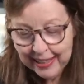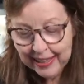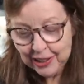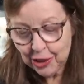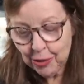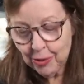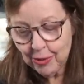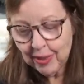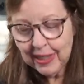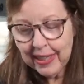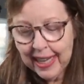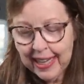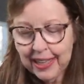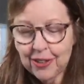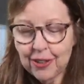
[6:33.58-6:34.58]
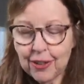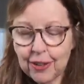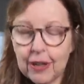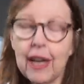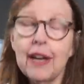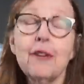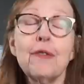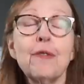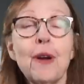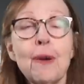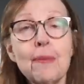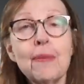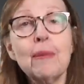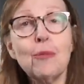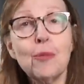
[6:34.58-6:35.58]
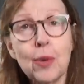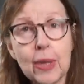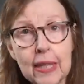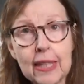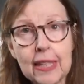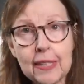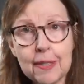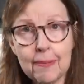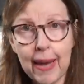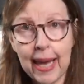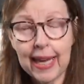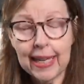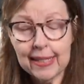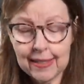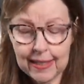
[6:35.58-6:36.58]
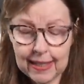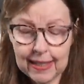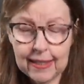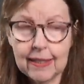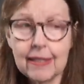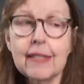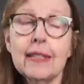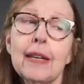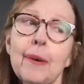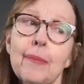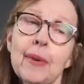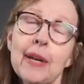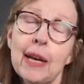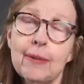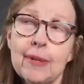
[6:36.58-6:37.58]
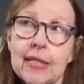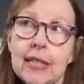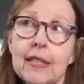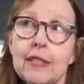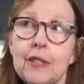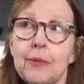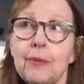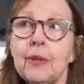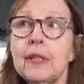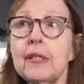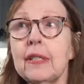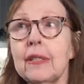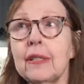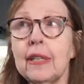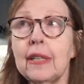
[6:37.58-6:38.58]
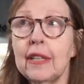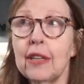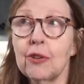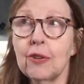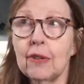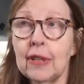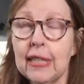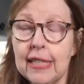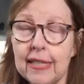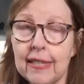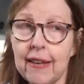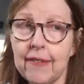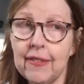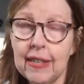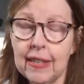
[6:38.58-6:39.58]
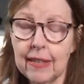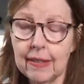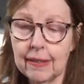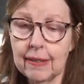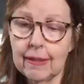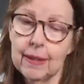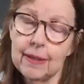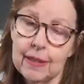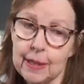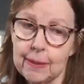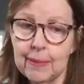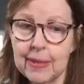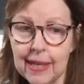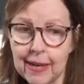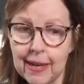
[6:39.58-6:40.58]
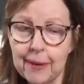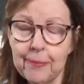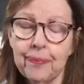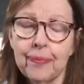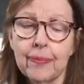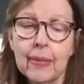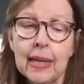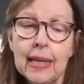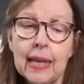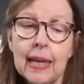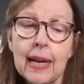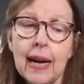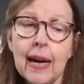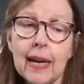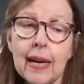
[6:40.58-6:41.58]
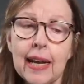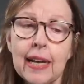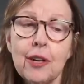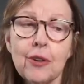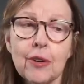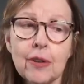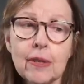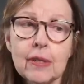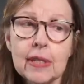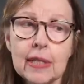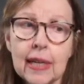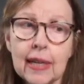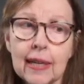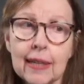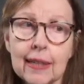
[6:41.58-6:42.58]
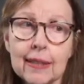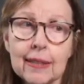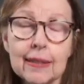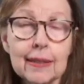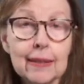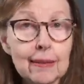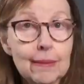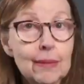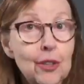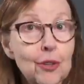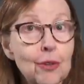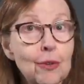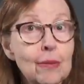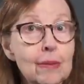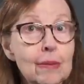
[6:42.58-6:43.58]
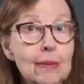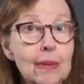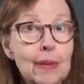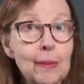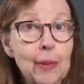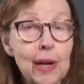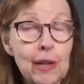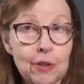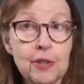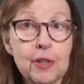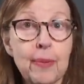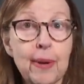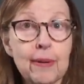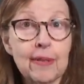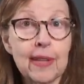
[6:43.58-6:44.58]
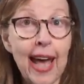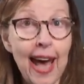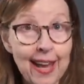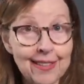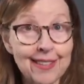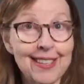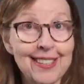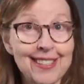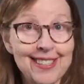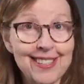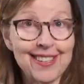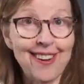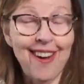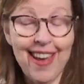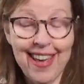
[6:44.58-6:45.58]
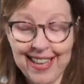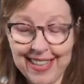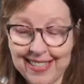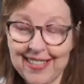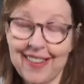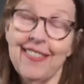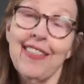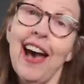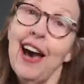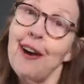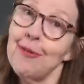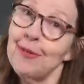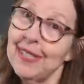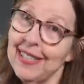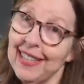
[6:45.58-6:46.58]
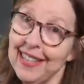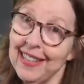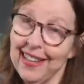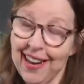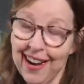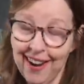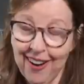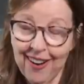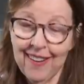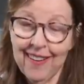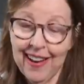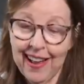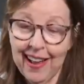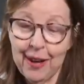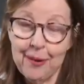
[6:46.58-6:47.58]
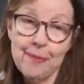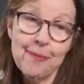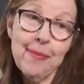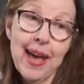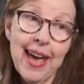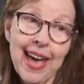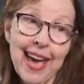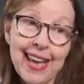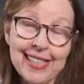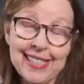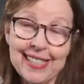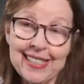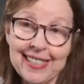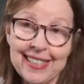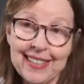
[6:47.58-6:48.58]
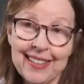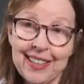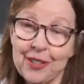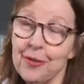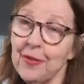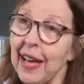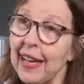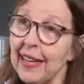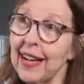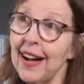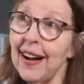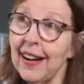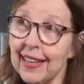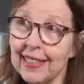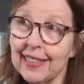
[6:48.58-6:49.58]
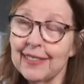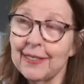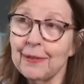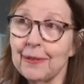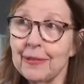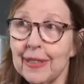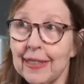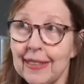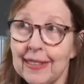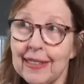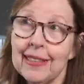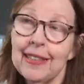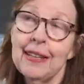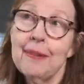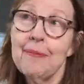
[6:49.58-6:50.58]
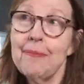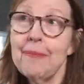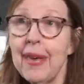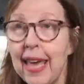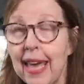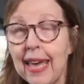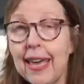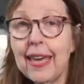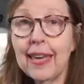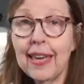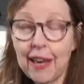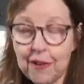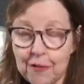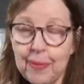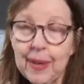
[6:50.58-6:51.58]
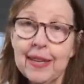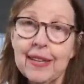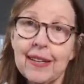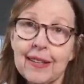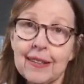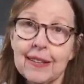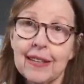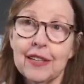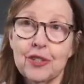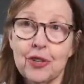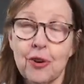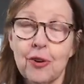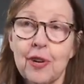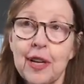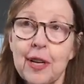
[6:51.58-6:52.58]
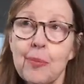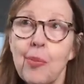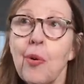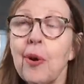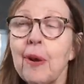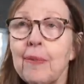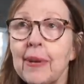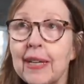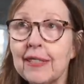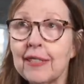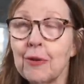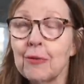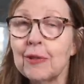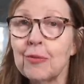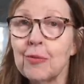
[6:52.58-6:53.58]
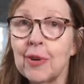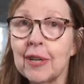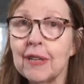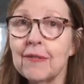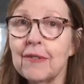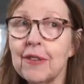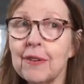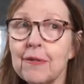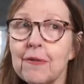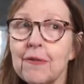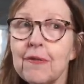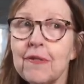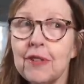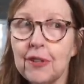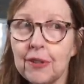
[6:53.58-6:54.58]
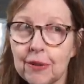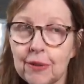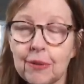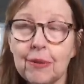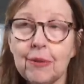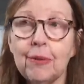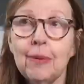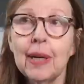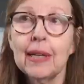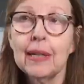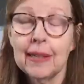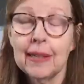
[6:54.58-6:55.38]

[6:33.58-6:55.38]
So later, from one of these magazines, um, and I would say this was in the early 70s sometime, I learned, uh, you know, I learned about the Atkins diet. That was in there. Um, and, you know, that kind of may have been a, a, turning point because it was one of the few,